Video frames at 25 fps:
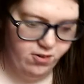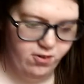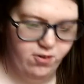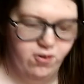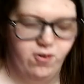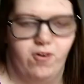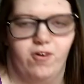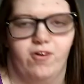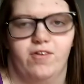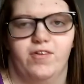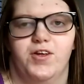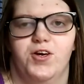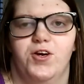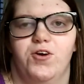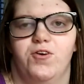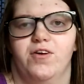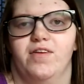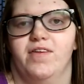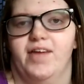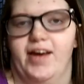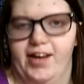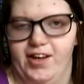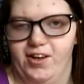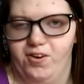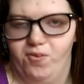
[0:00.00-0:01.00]
the unit
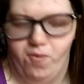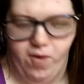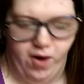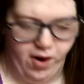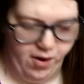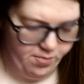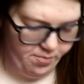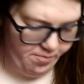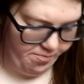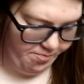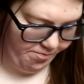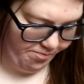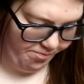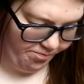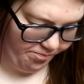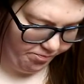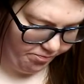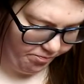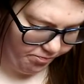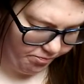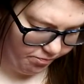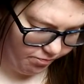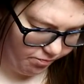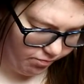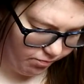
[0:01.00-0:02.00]
that you want,
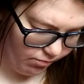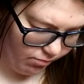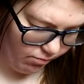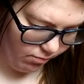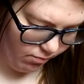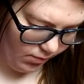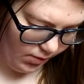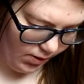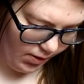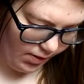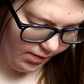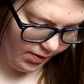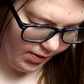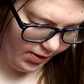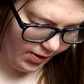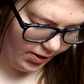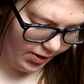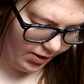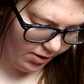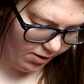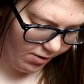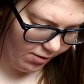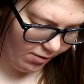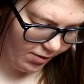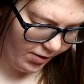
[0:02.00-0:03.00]
and
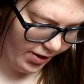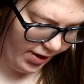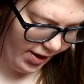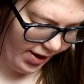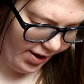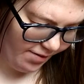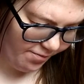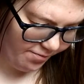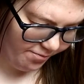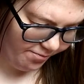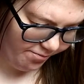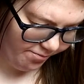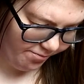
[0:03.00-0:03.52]
hit OK.